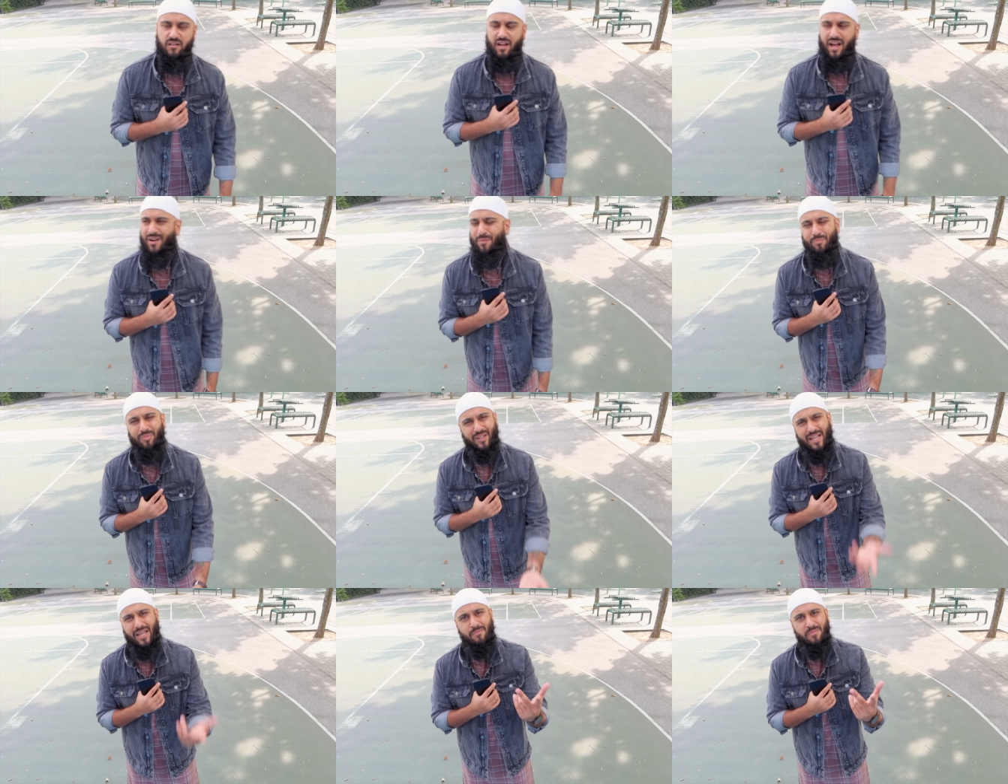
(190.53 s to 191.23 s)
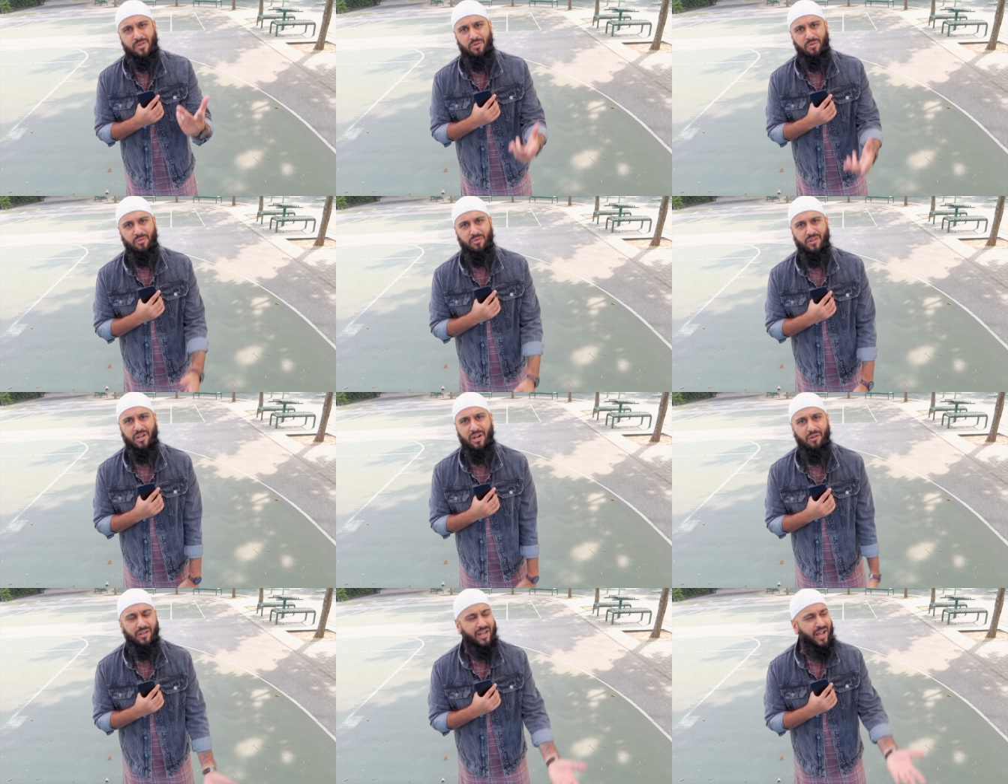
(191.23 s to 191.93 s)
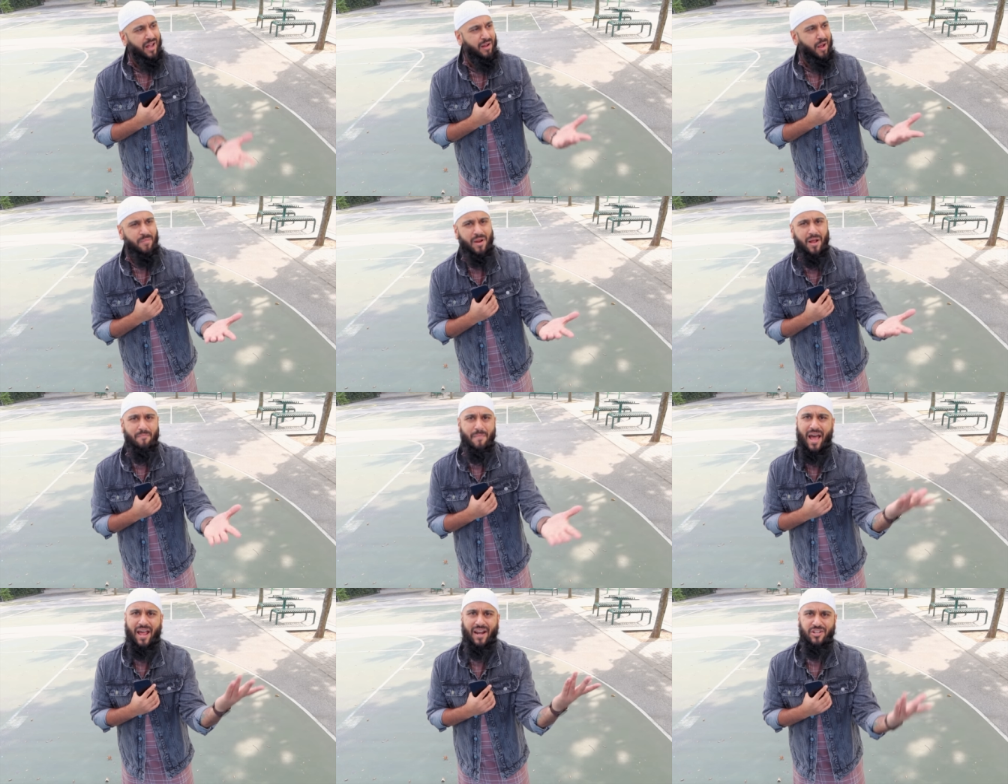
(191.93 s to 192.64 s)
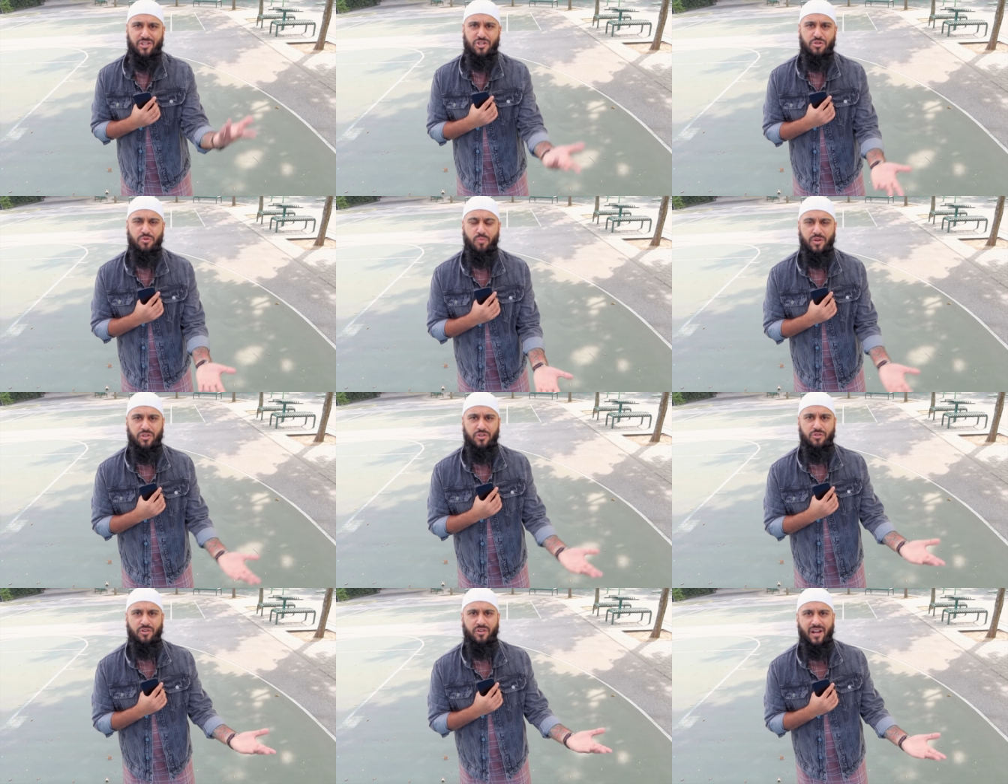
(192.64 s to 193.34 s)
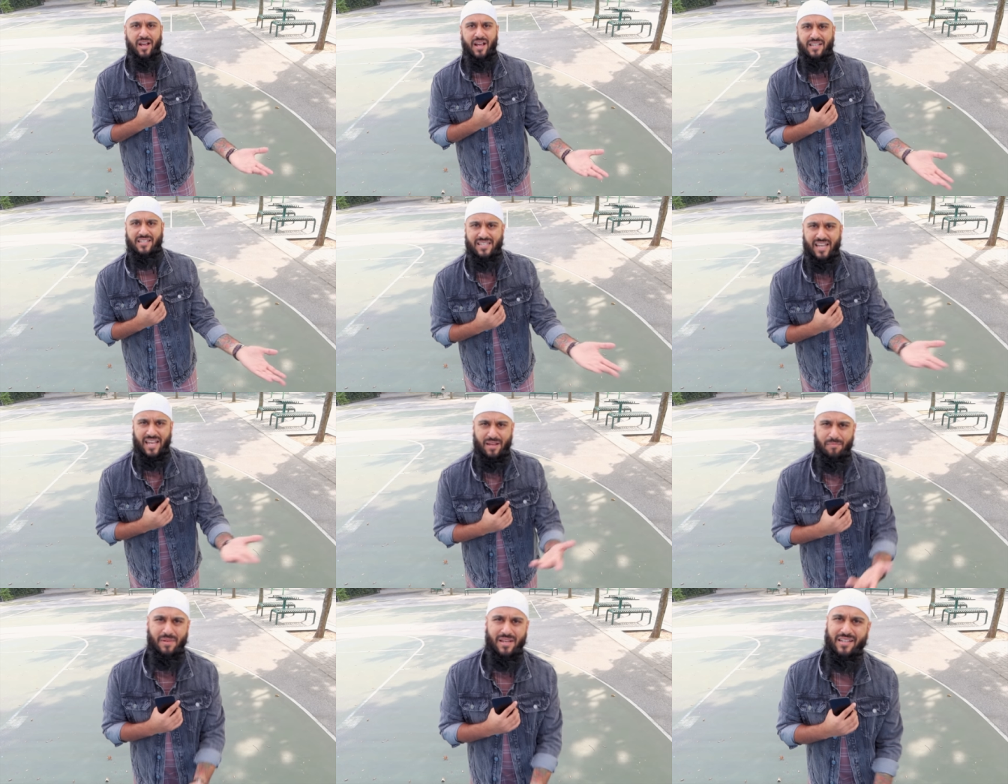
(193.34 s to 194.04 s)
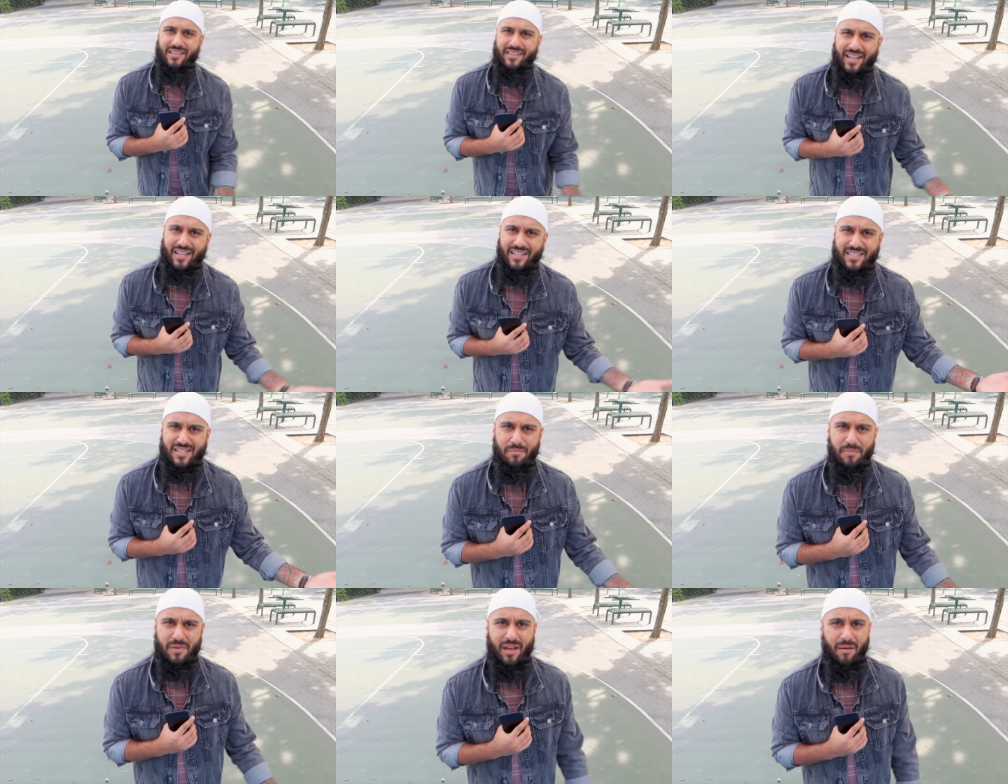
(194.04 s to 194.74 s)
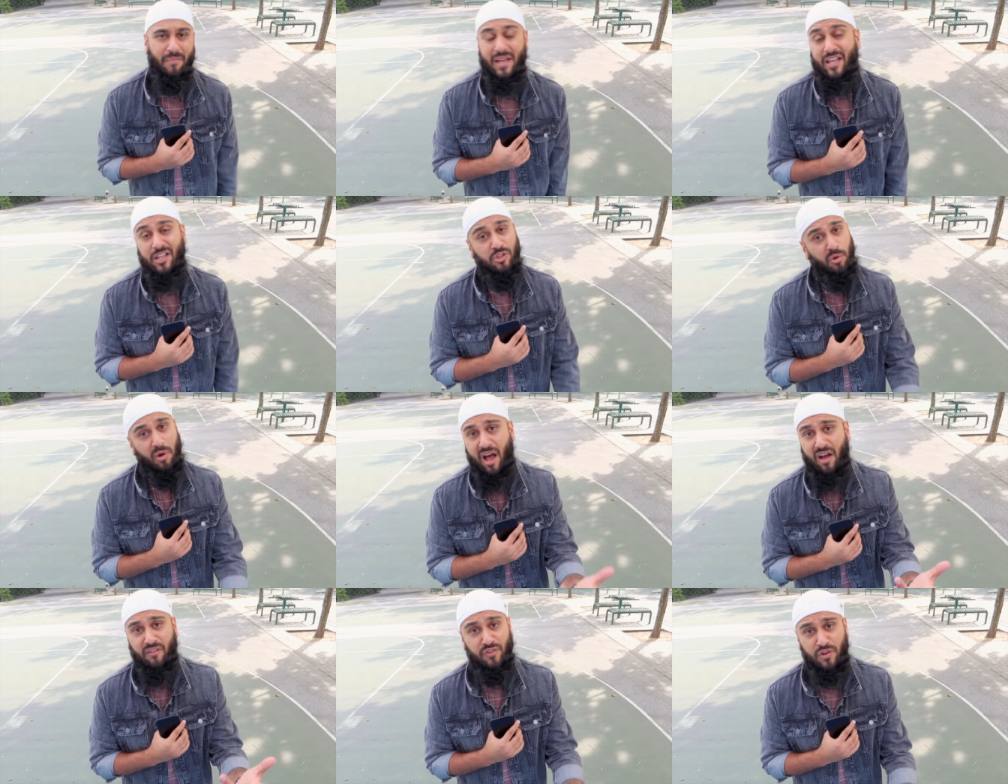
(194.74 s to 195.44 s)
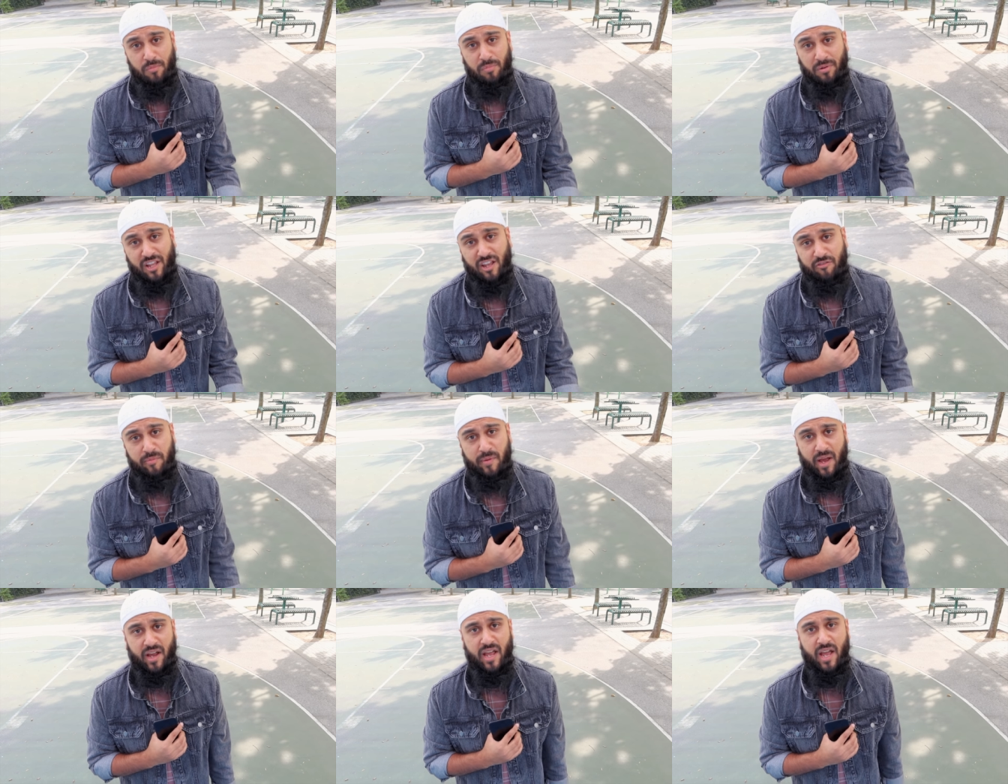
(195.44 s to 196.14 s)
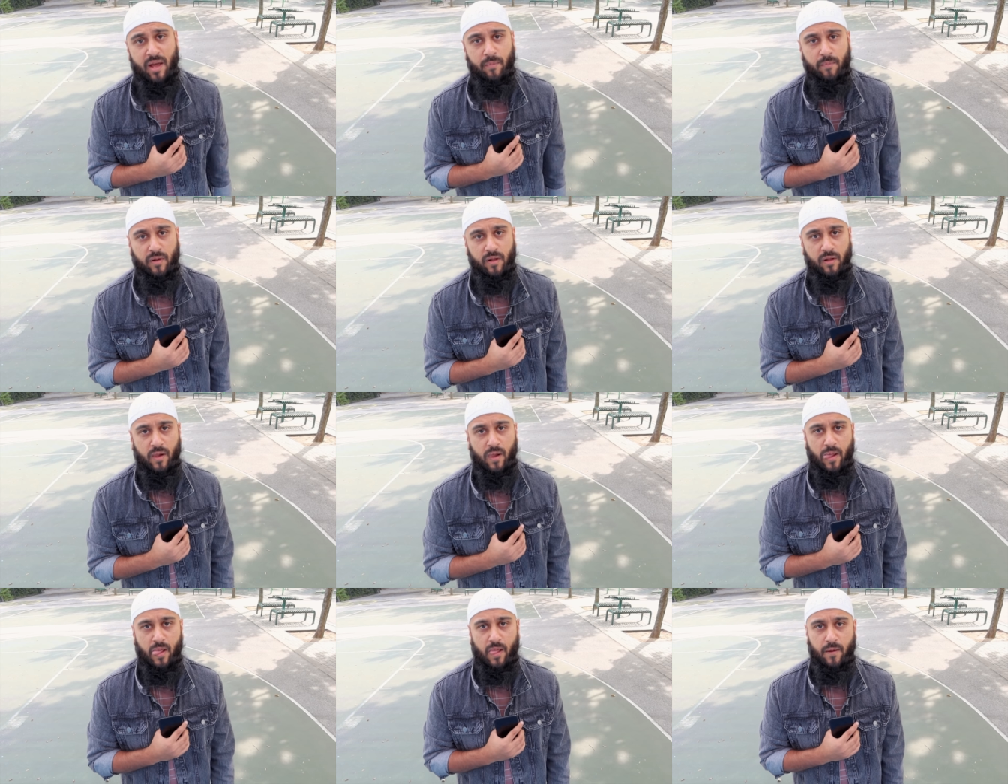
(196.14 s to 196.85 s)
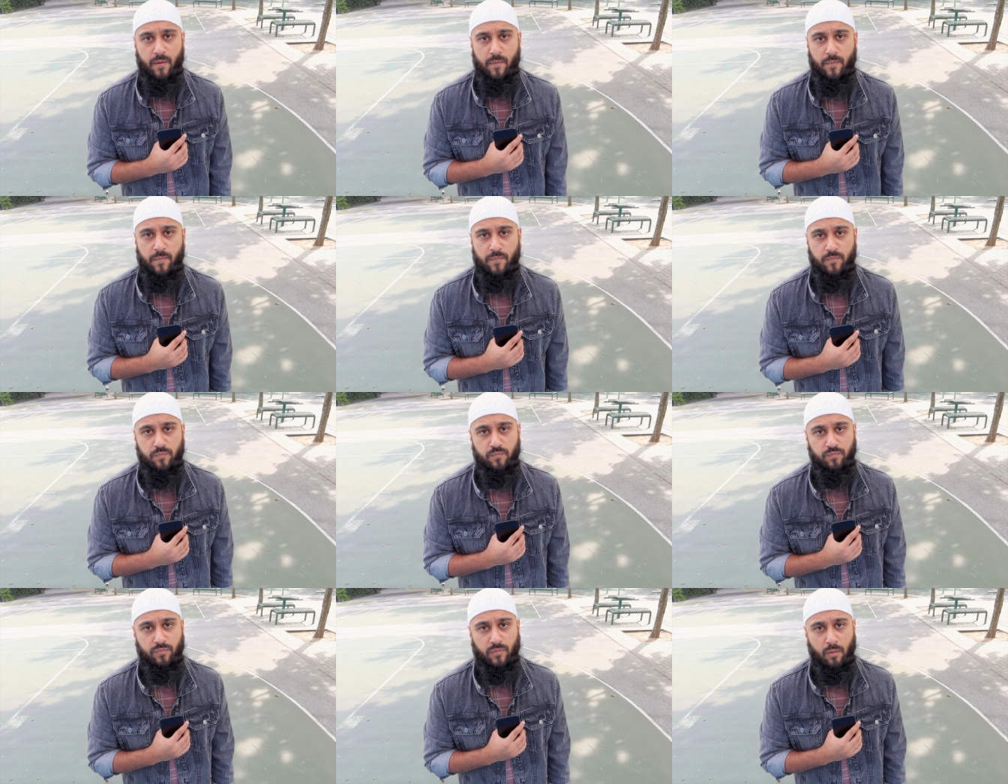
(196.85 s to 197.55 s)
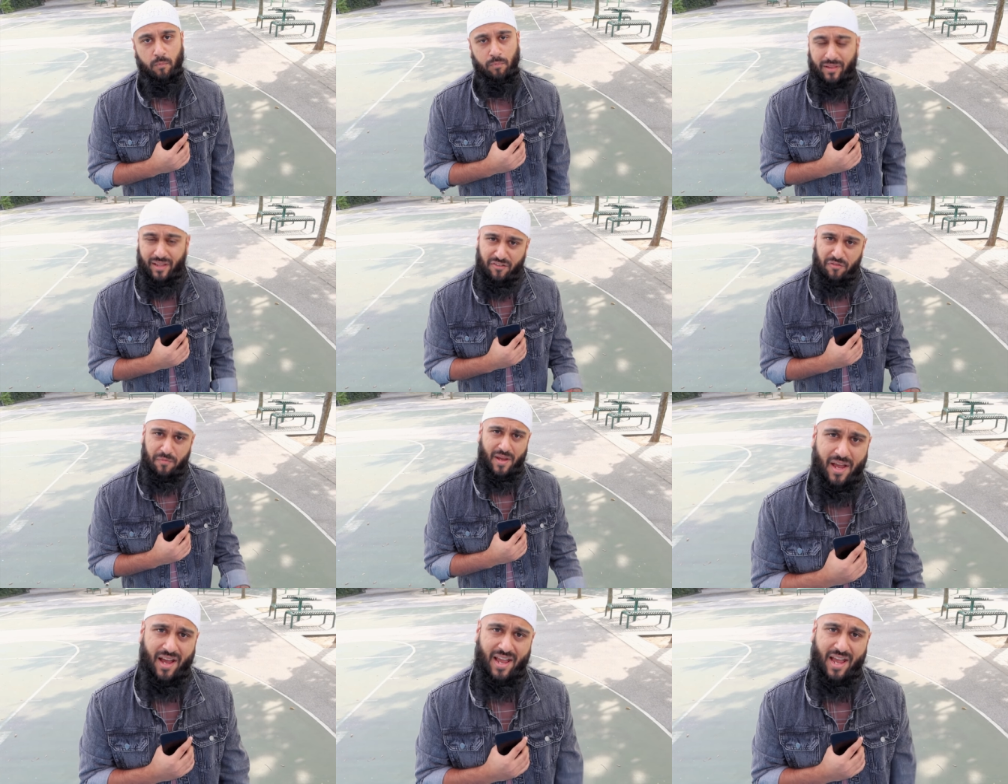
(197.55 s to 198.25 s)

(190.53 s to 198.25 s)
I don't blame you. You know, like I, am not mad at you when you're saying mean things to me. I'm making dua for you. Believe me, I am. Believe me, I